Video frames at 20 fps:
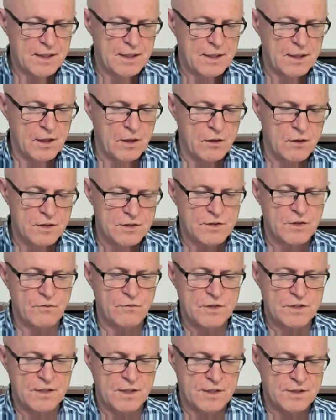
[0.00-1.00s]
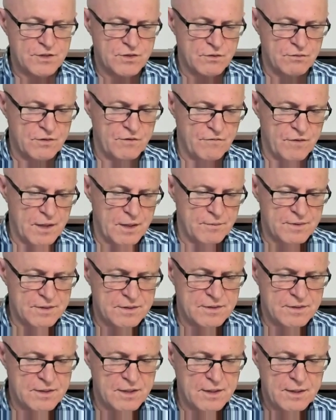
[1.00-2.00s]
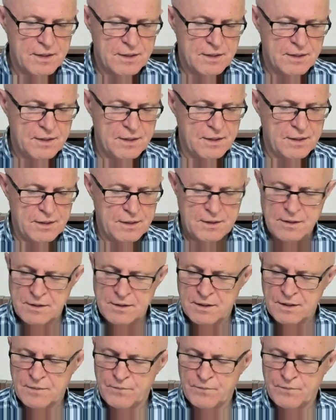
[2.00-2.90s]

lots of residential developments, and